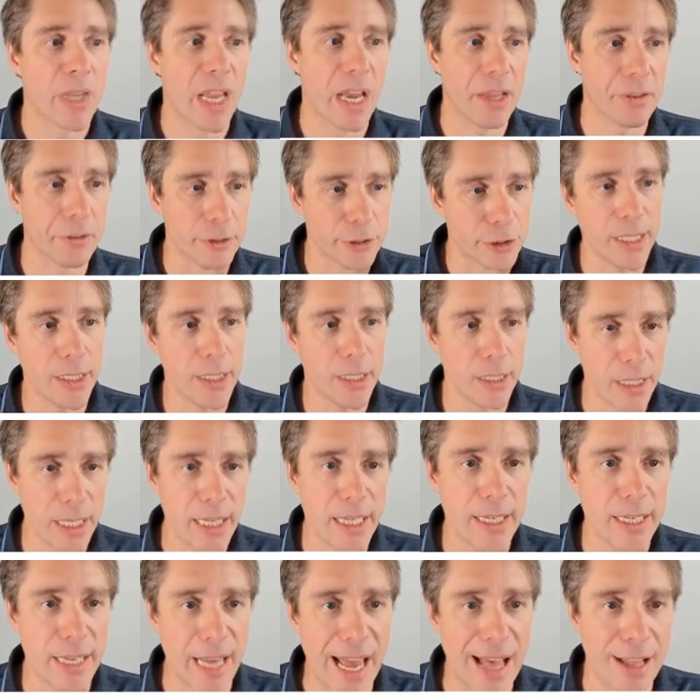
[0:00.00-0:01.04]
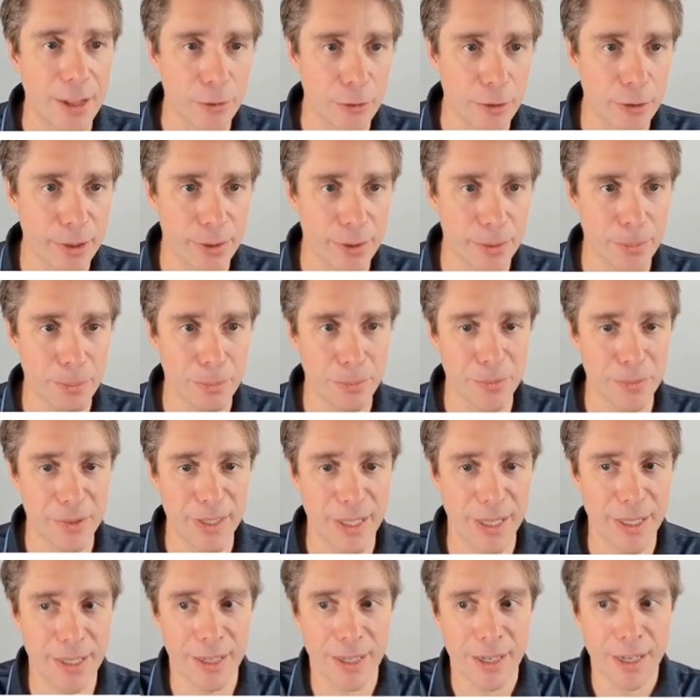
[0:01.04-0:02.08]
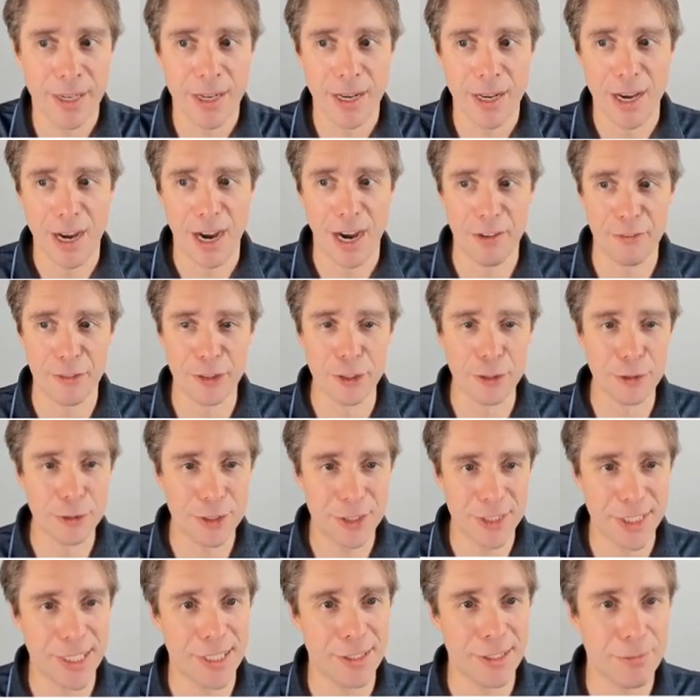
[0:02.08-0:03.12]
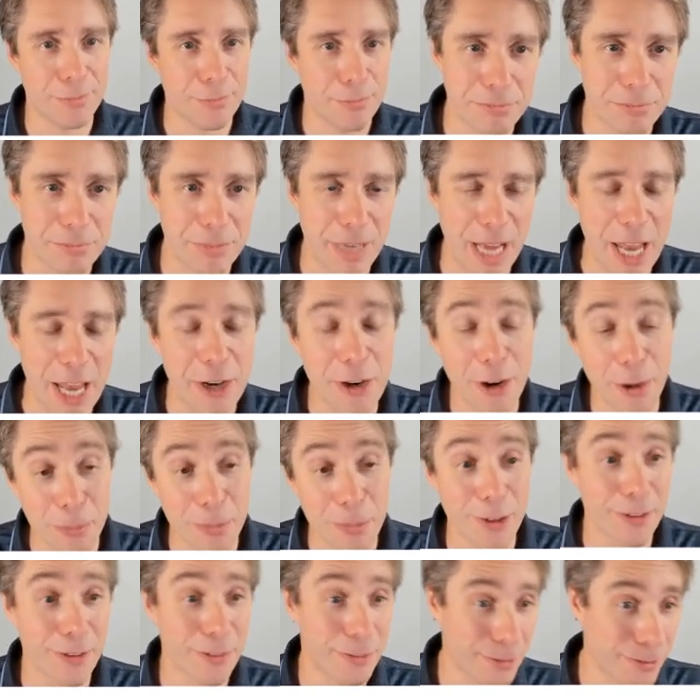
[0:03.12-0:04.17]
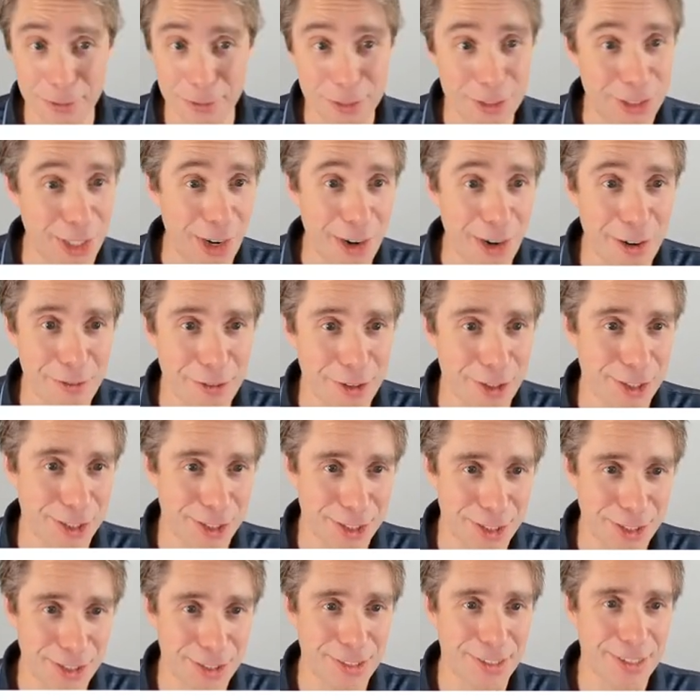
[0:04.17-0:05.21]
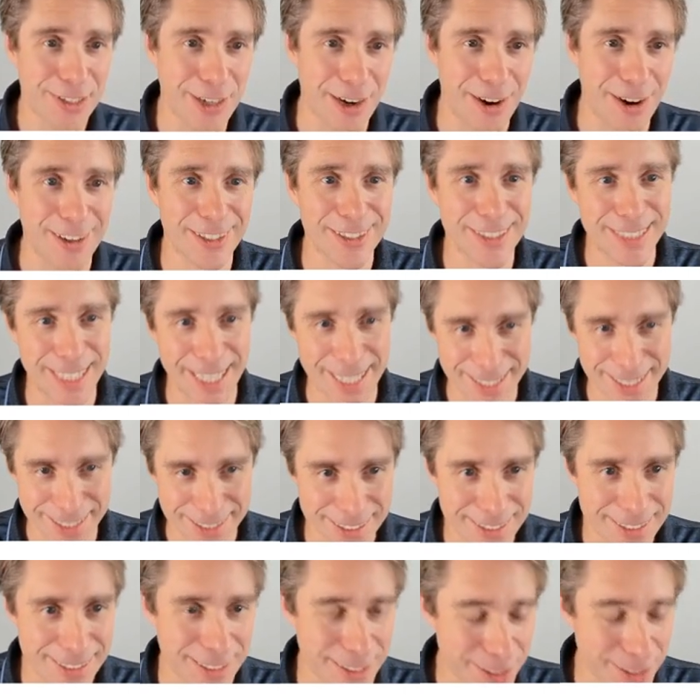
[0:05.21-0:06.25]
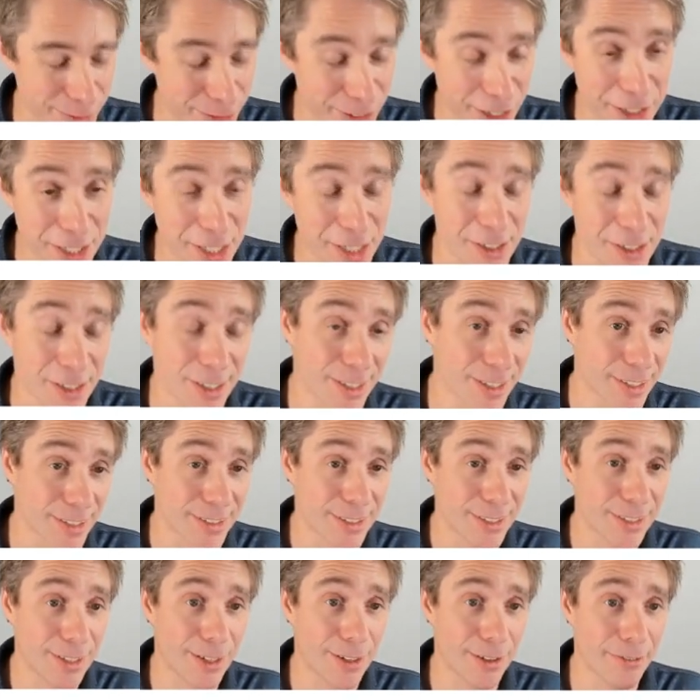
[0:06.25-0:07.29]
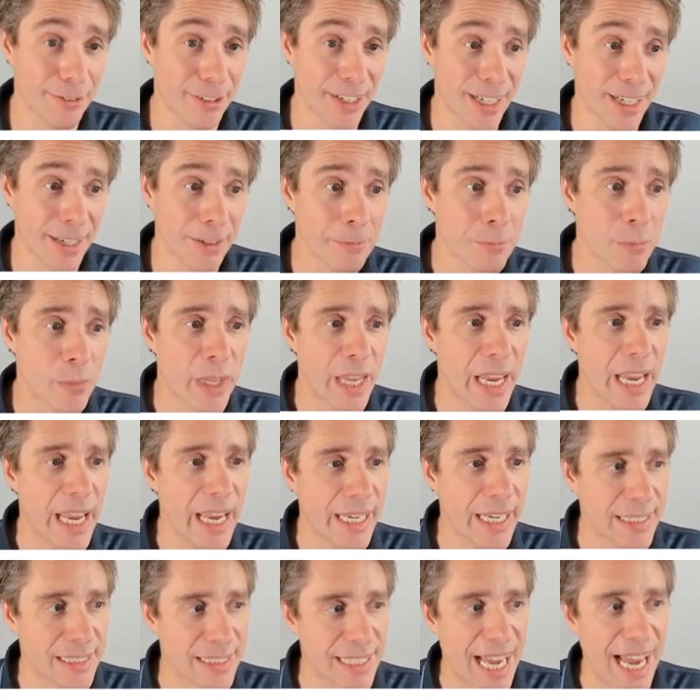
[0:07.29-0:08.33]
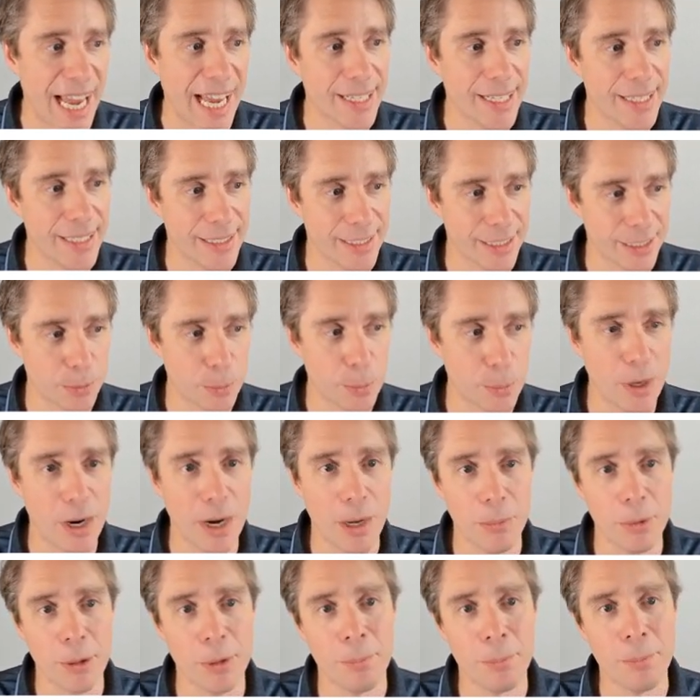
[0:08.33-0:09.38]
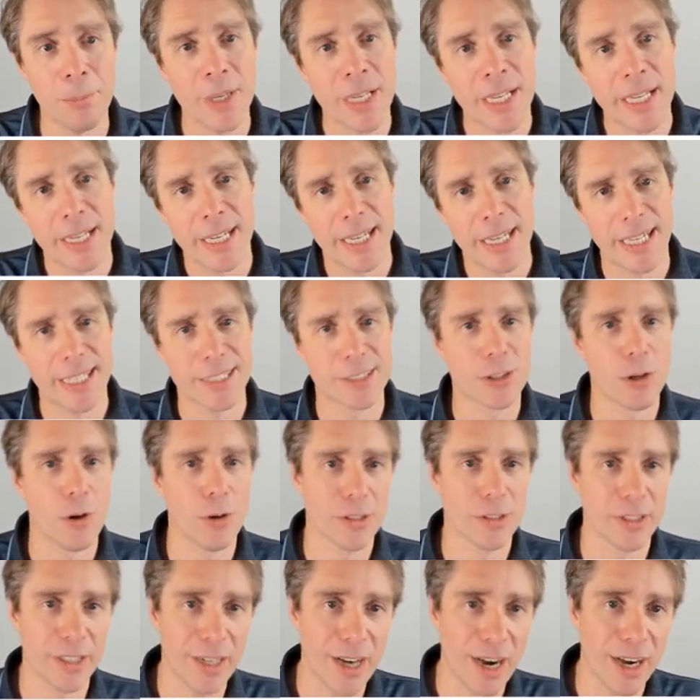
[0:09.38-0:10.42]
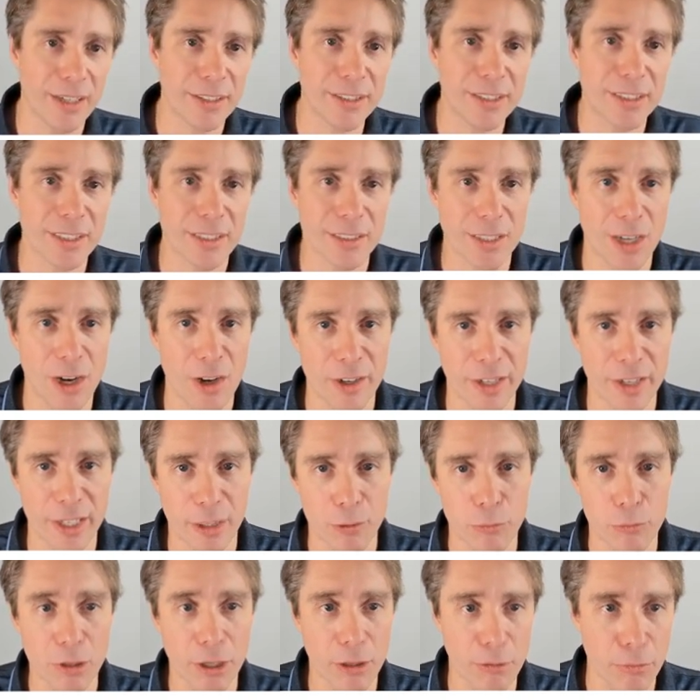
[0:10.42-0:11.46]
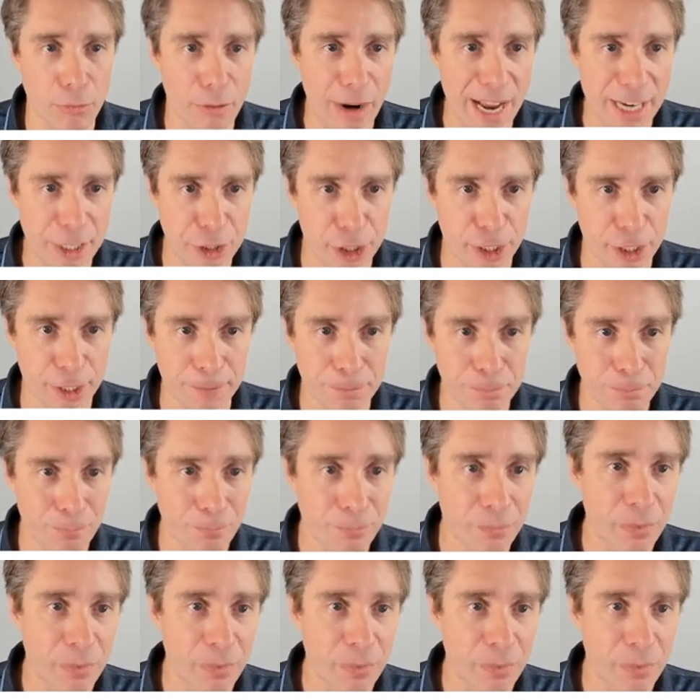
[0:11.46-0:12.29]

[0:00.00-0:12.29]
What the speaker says: And there's a neat algorithm that I've used in a number of diverse contexts that's very good at solving exactly this problem. It's called an isotonic regression.